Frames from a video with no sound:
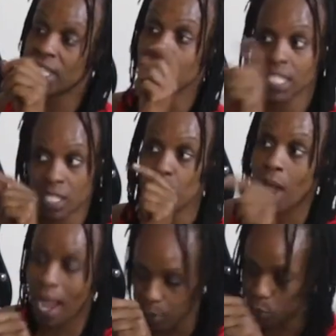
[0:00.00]
this is the
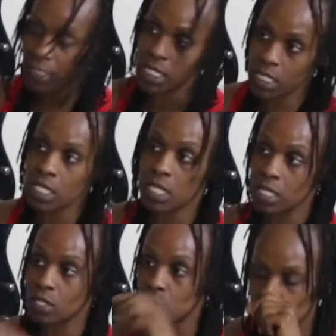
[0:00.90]
problem with DC
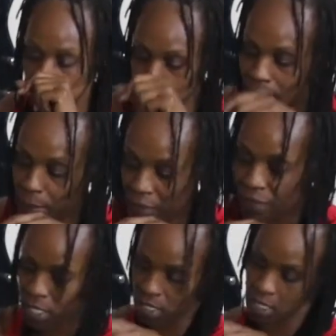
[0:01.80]
niggas too. You got
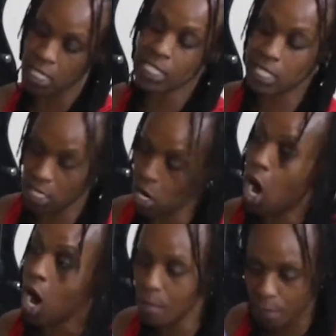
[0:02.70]
motherfuckers that's listening to
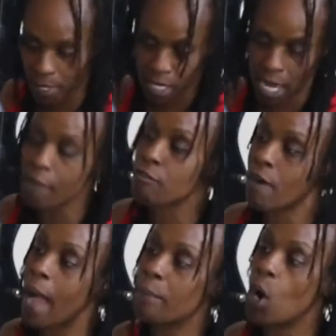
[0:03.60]
R&B and
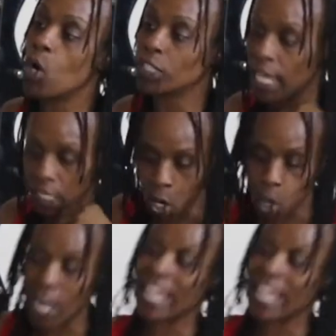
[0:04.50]
rap all day long